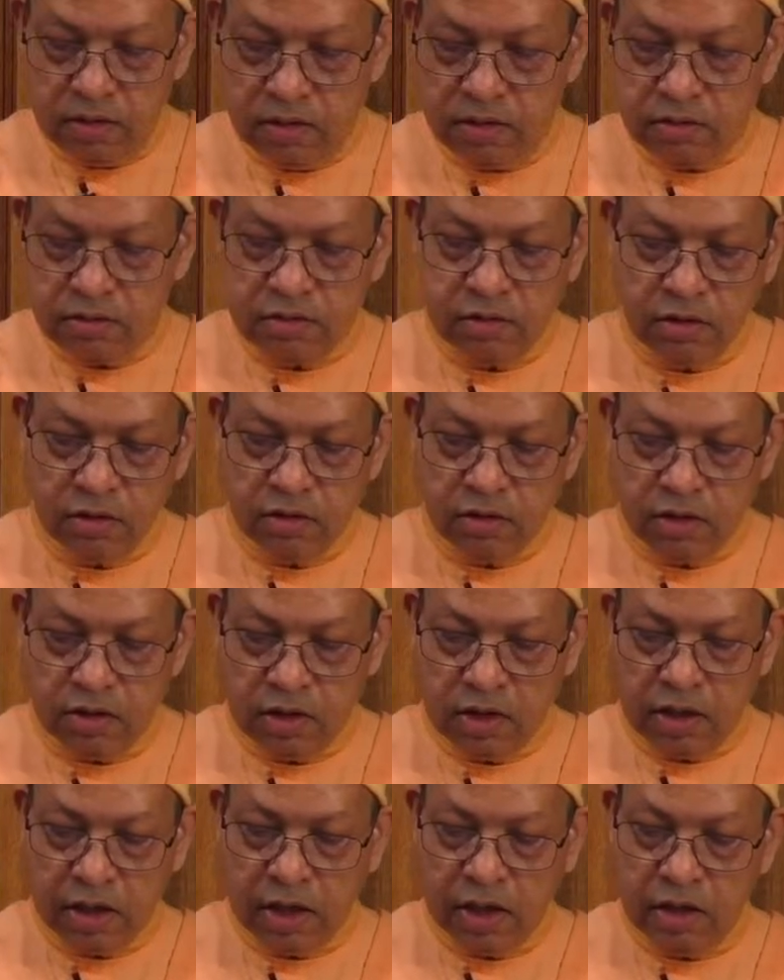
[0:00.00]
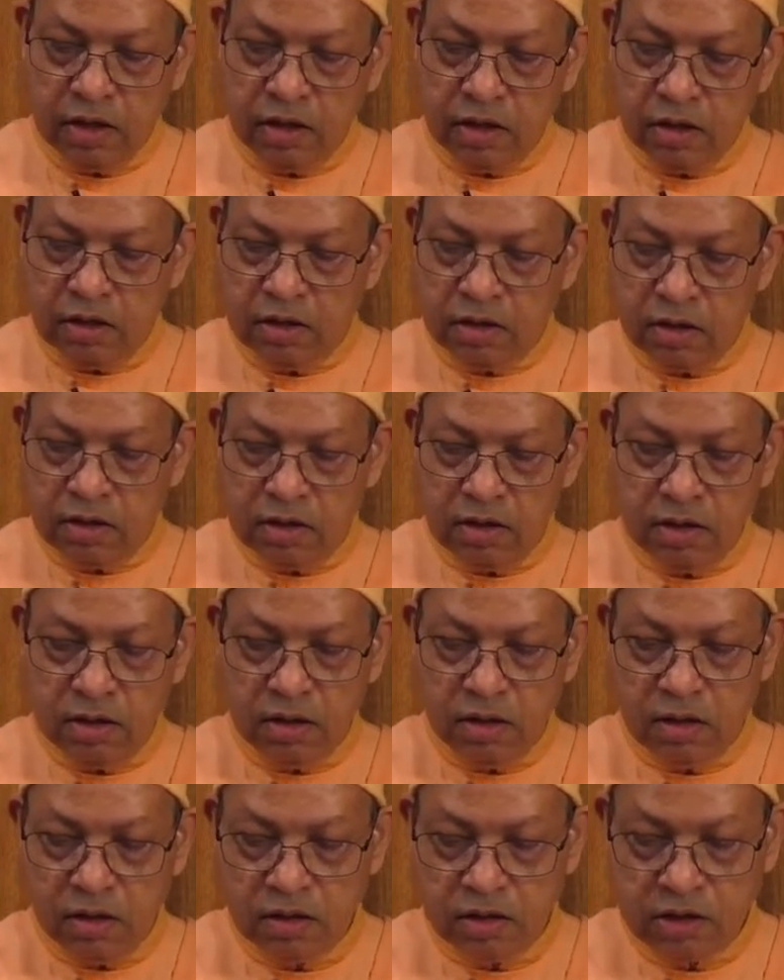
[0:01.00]
So again,
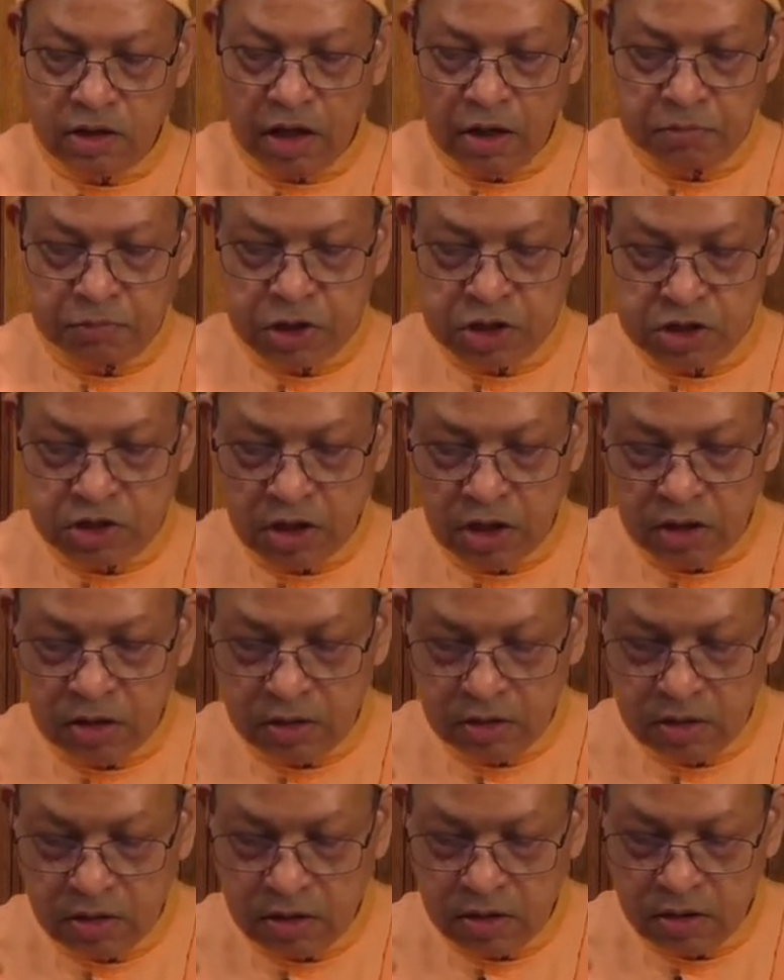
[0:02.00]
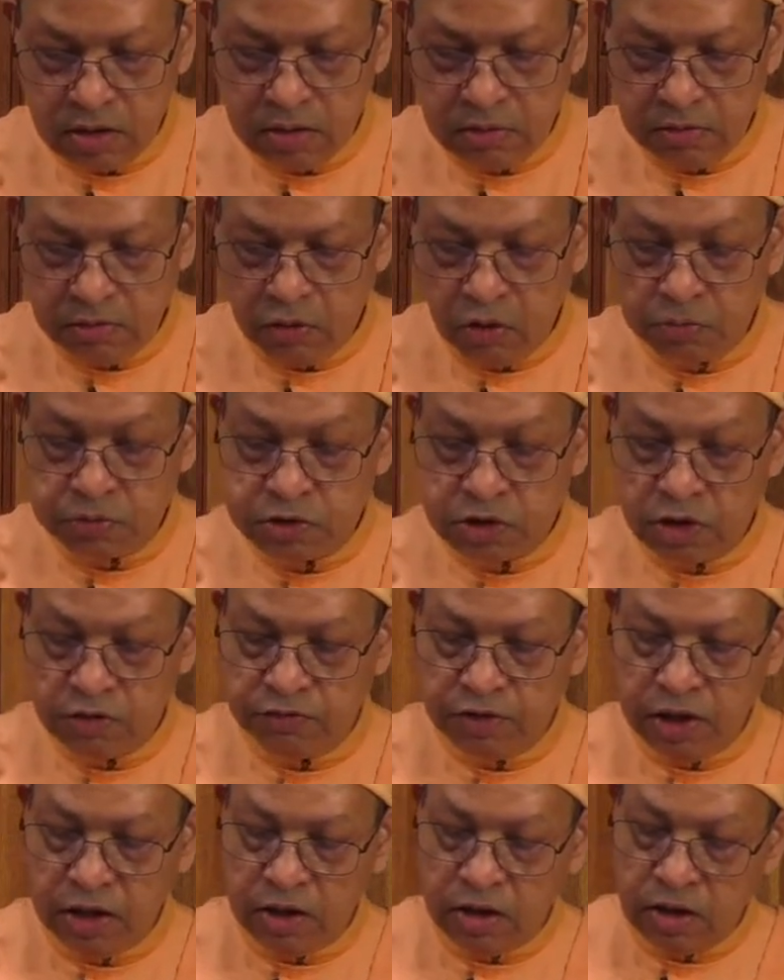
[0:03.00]
Sri Ramakrishna,
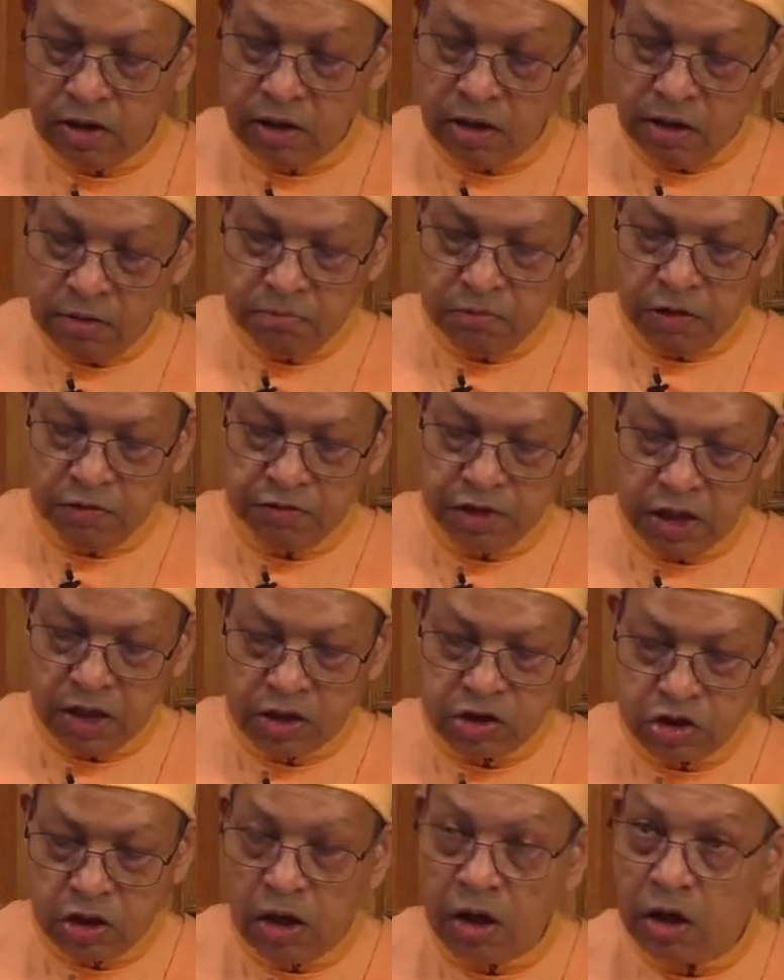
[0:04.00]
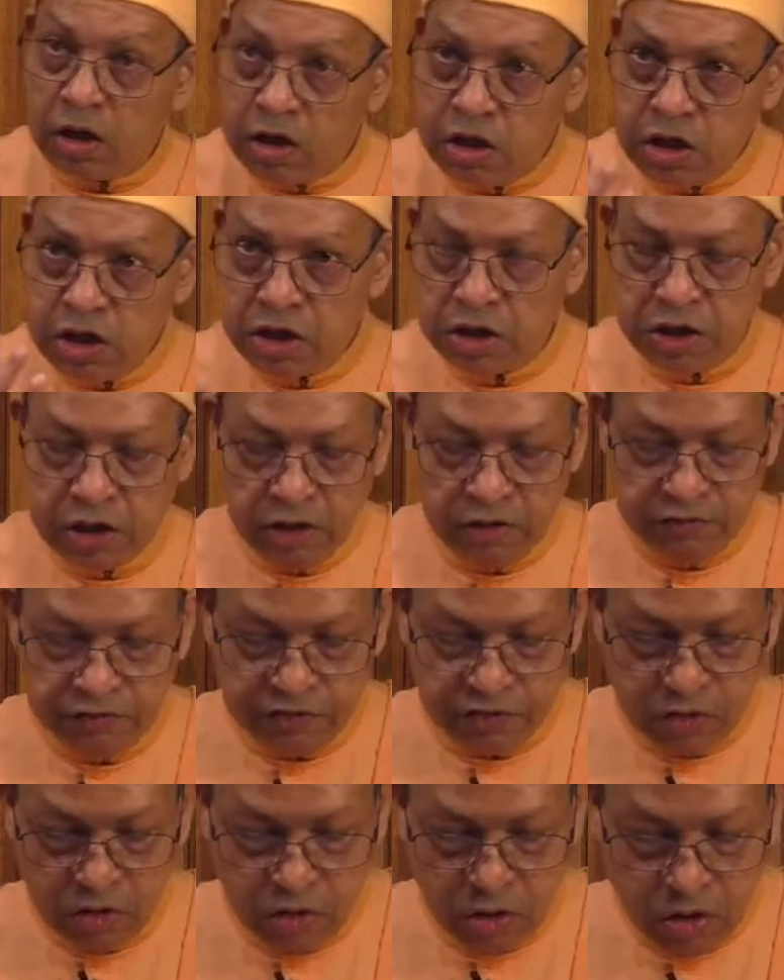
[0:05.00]
observing Bhavanath's yearning for
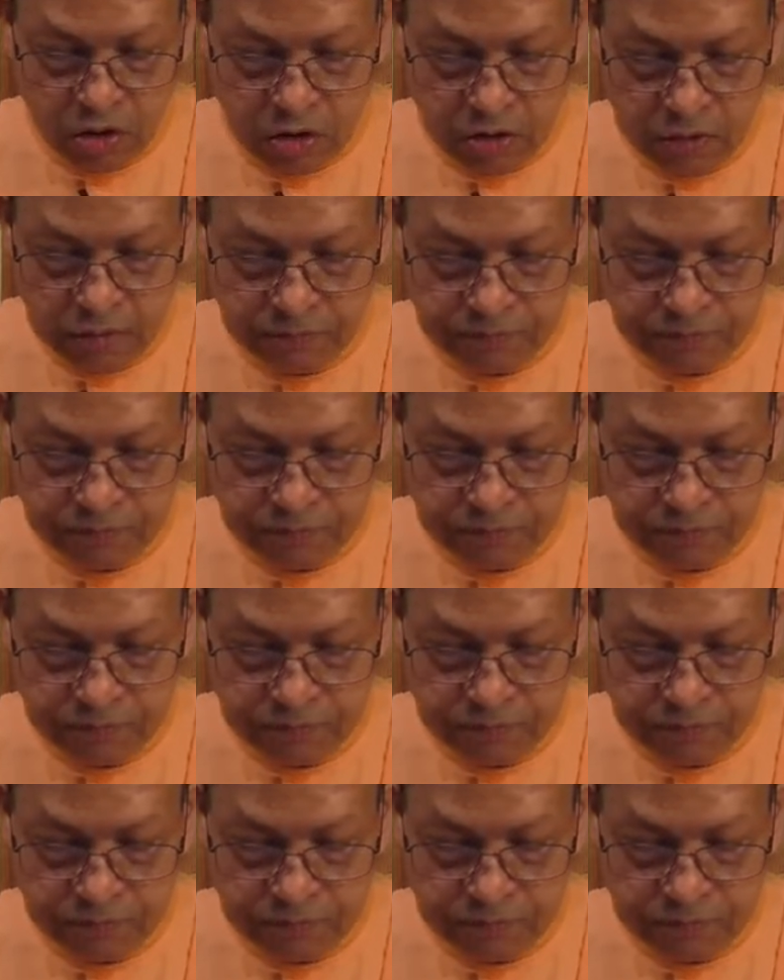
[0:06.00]
God,